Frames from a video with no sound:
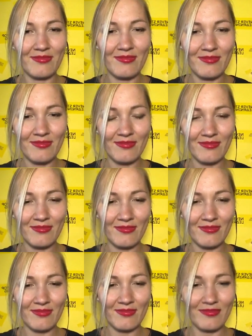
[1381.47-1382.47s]

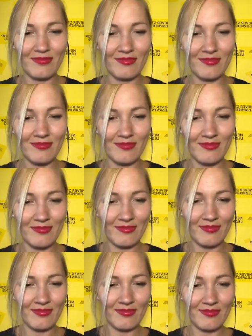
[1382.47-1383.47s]

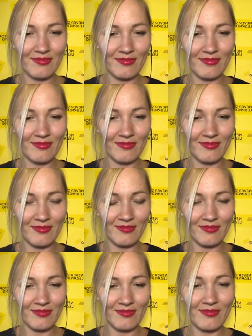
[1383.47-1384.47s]

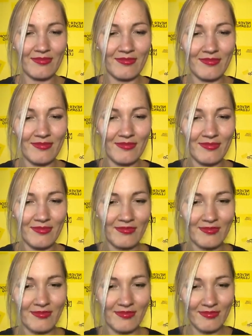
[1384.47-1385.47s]

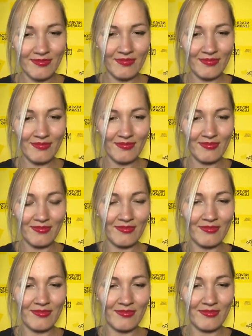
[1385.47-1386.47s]

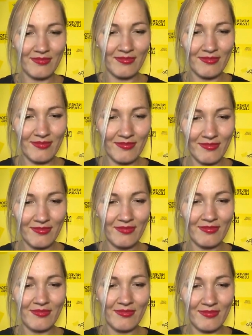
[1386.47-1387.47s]

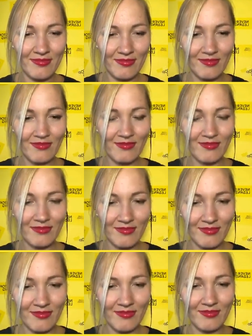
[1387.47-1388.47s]

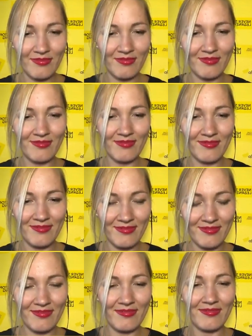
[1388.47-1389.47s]
This person isn't speaking.